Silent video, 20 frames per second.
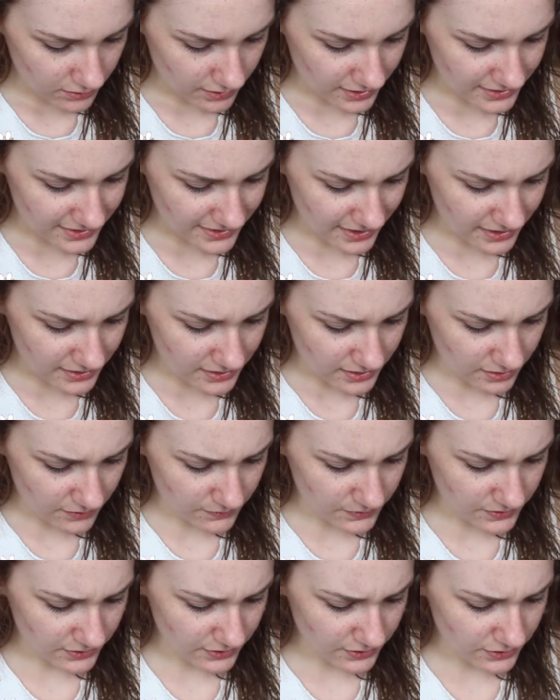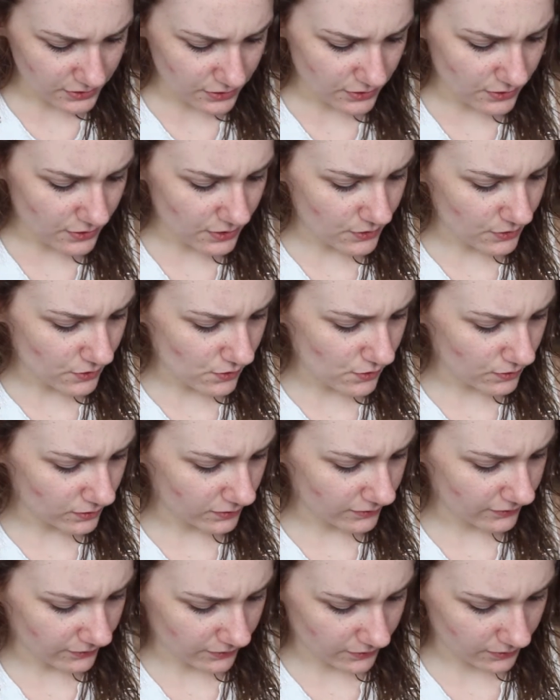I said I wasn't going to do a haul
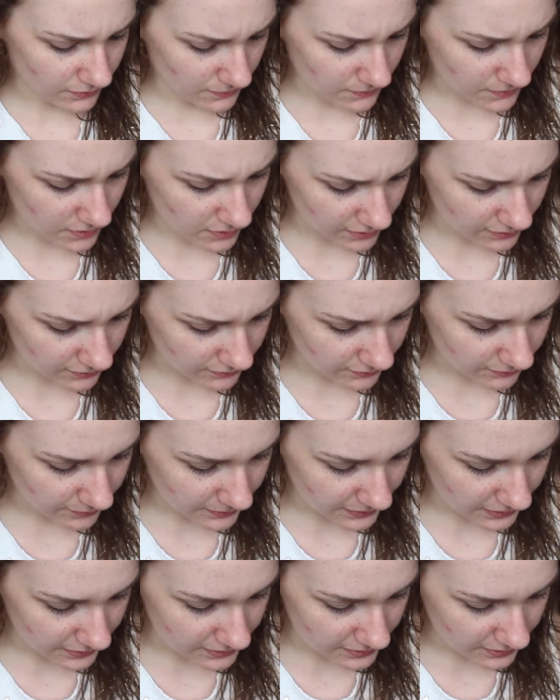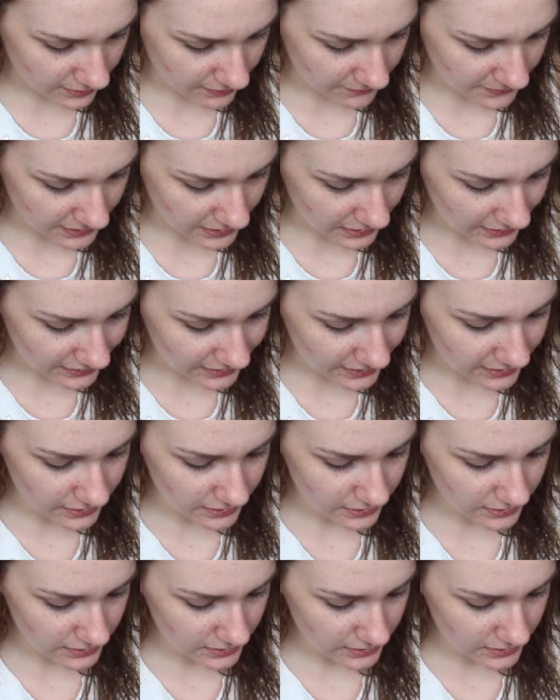for a while, but I'd like